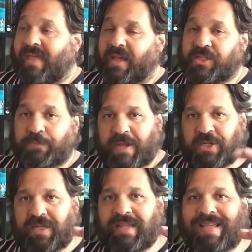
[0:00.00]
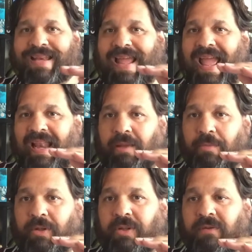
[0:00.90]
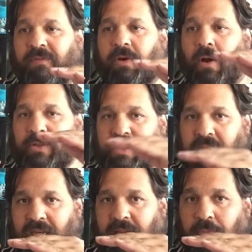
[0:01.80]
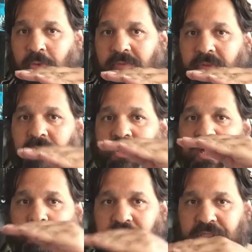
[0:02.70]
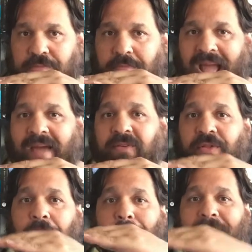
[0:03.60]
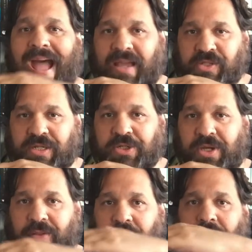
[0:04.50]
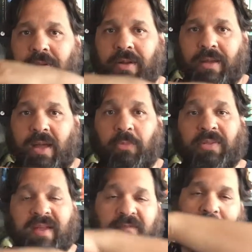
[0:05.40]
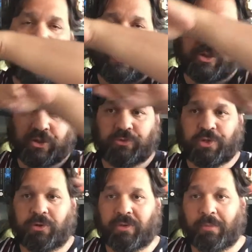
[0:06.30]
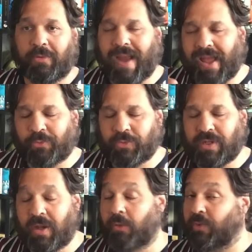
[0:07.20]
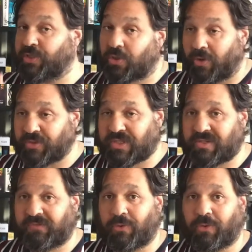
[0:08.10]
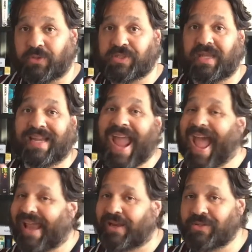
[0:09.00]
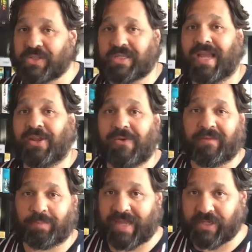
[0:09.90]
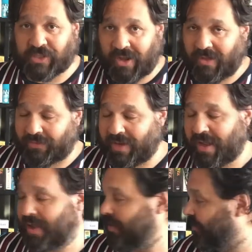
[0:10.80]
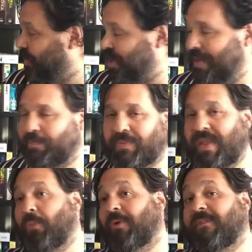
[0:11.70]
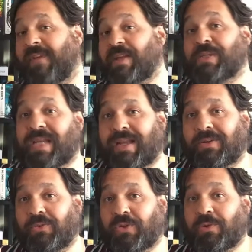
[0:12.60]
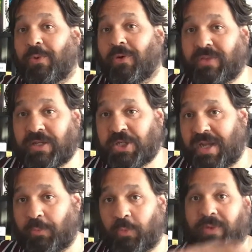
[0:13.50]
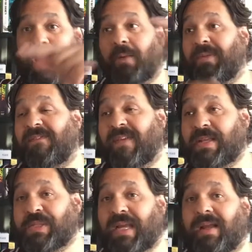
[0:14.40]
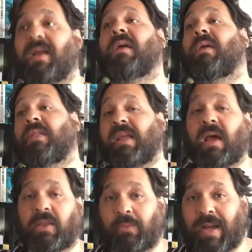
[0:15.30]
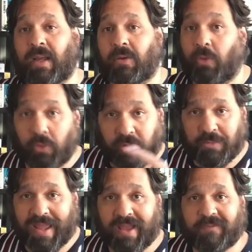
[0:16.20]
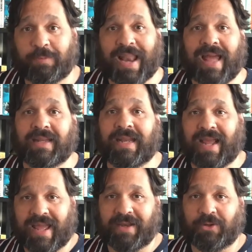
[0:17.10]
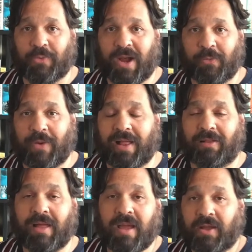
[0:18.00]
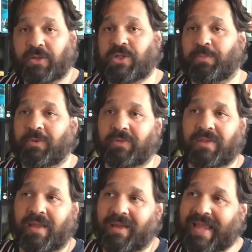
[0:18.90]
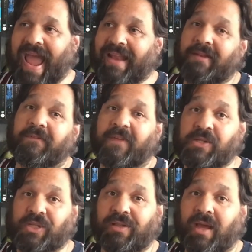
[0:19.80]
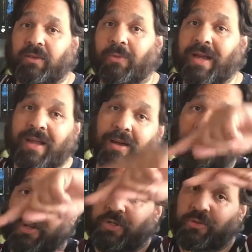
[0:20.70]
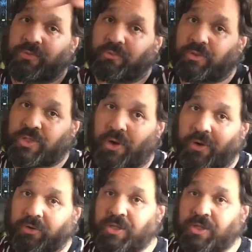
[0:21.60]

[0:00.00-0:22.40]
especially that element of constantly moving the ships, having them pass each other, and when they've passed, you turn them around, which causes, of course, the cannons that you have placed on the ship that were facing toward the ship will now be facing the other way. Or you may have planned it ahead quite well to put the cannon facing the other way, and when you turn